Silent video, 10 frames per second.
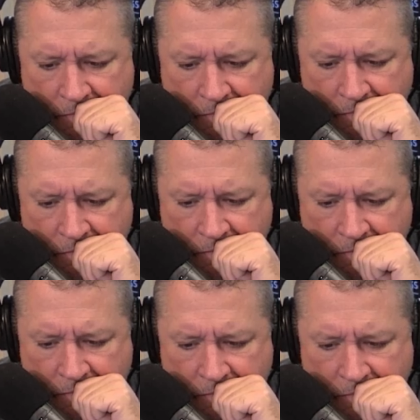
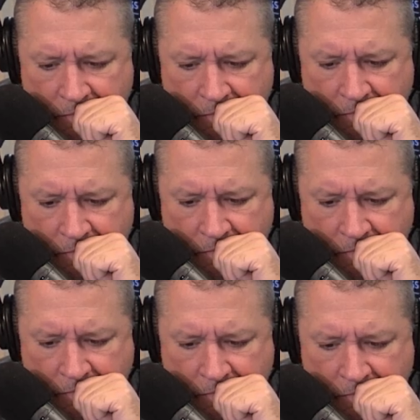
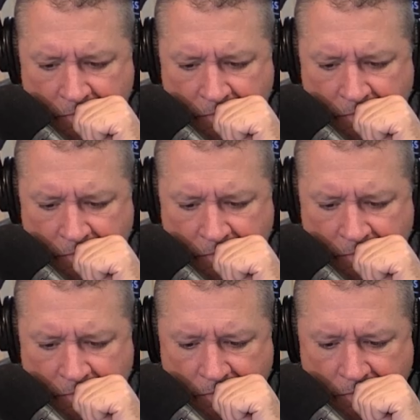
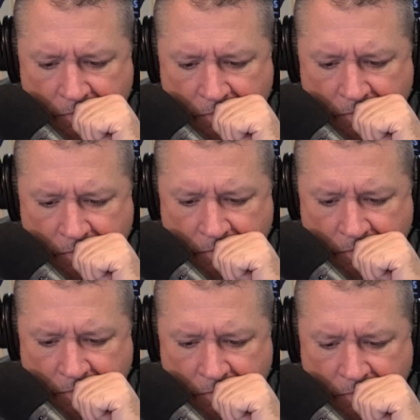
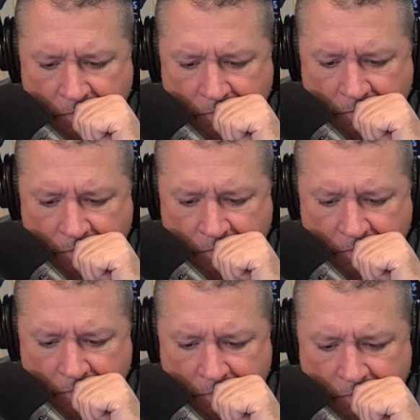
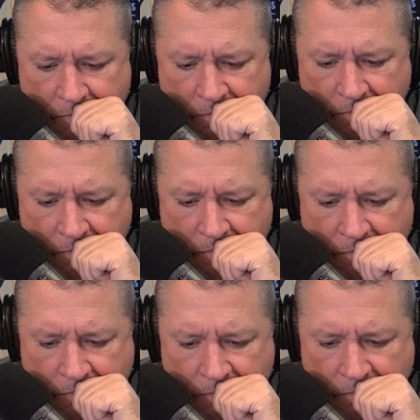
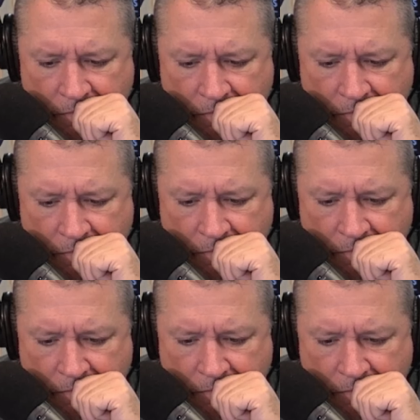
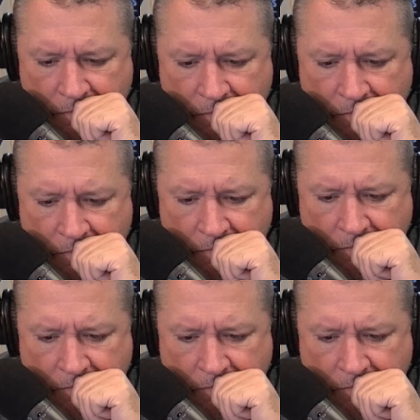This person isn't speaking.